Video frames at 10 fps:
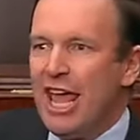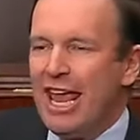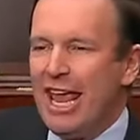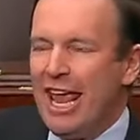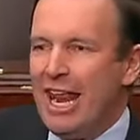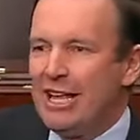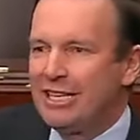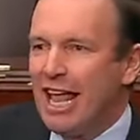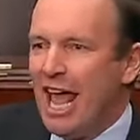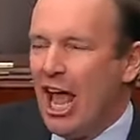It has
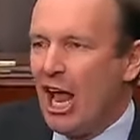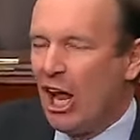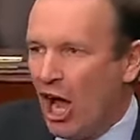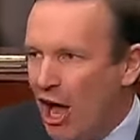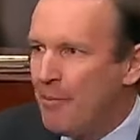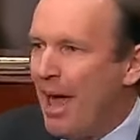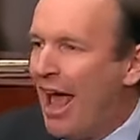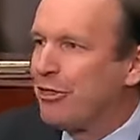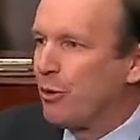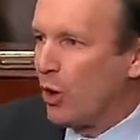come at
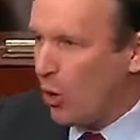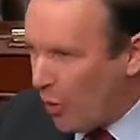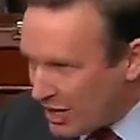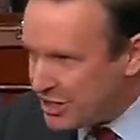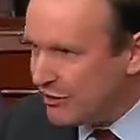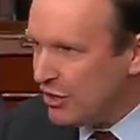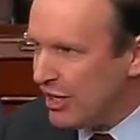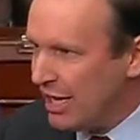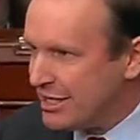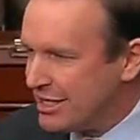the request of the
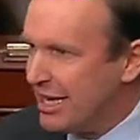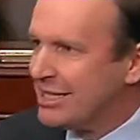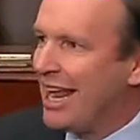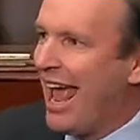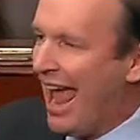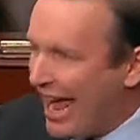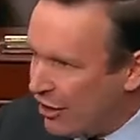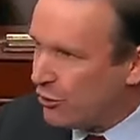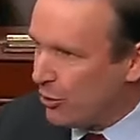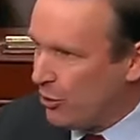United States and at
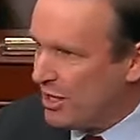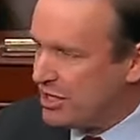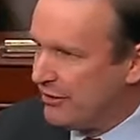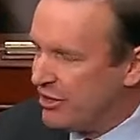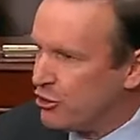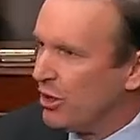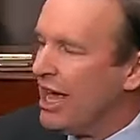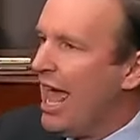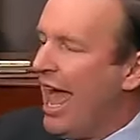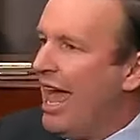the request of Israel
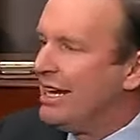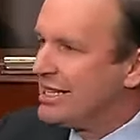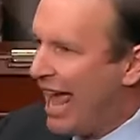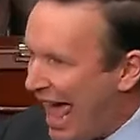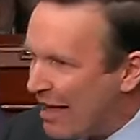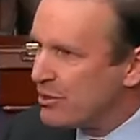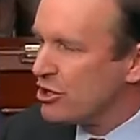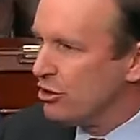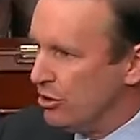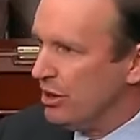and is
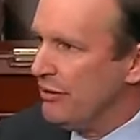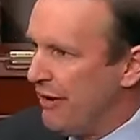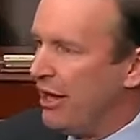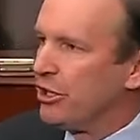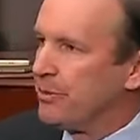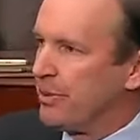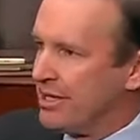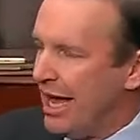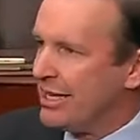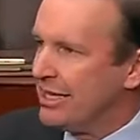absolutely vital to
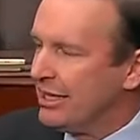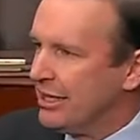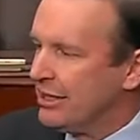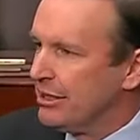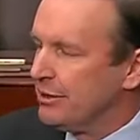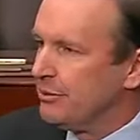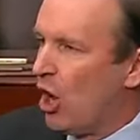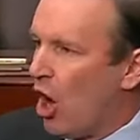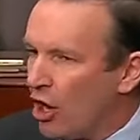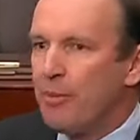protecting
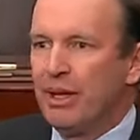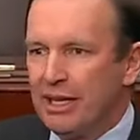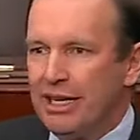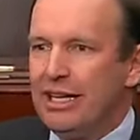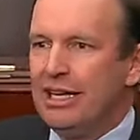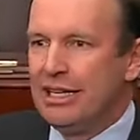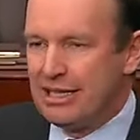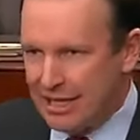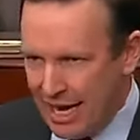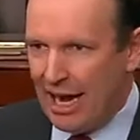our ability to
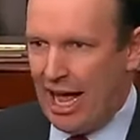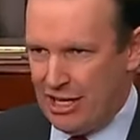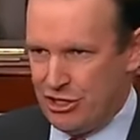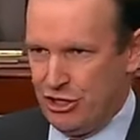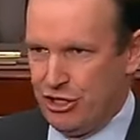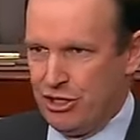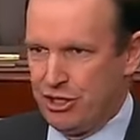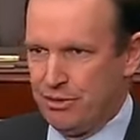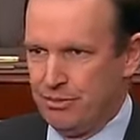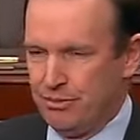get
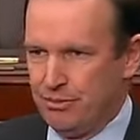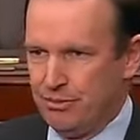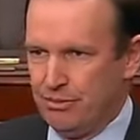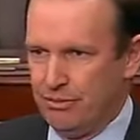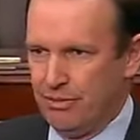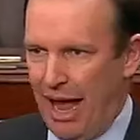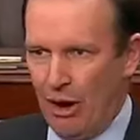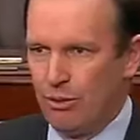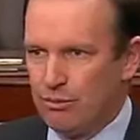hostages out.